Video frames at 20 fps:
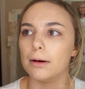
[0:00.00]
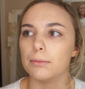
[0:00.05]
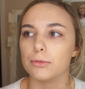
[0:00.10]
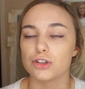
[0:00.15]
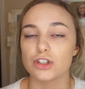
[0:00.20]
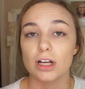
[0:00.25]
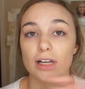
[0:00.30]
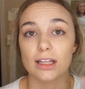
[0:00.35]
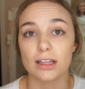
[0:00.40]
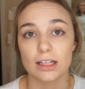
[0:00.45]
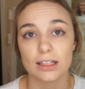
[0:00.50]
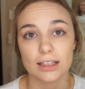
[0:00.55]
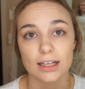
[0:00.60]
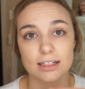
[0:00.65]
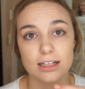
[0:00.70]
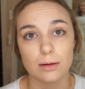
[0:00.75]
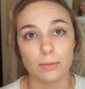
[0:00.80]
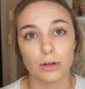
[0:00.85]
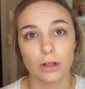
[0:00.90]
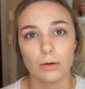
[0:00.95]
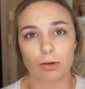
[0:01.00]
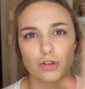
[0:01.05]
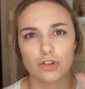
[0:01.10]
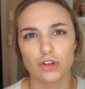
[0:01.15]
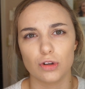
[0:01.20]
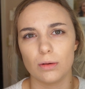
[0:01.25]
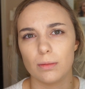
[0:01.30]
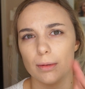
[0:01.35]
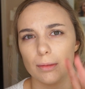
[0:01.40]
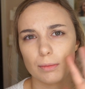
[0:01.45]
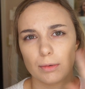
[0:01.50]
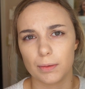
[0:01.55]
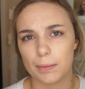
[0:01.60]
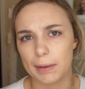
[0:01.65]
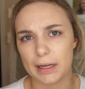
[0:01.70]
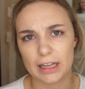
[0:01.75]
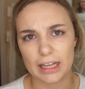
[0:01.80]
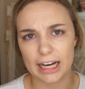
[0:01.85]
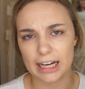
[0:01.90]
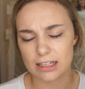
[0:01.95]
which I can link that down below. It should have been one of
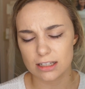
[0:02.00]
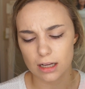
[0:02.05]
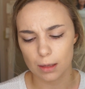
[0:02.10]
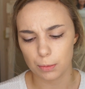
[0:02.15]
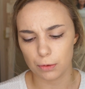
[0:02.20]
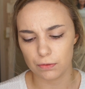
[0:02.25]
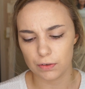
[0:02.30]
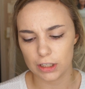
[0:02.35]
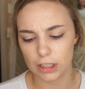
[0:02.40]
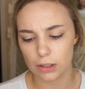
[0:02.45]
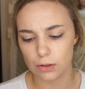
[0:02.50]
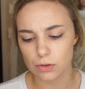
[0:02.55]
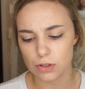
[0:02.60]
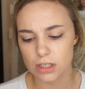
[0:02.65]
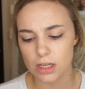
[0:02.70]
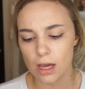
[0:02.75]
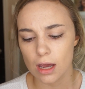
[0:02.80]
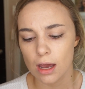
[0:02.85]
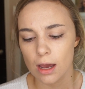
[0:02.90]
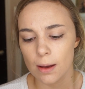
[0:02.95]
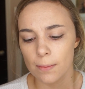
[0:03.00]
my last couple videos.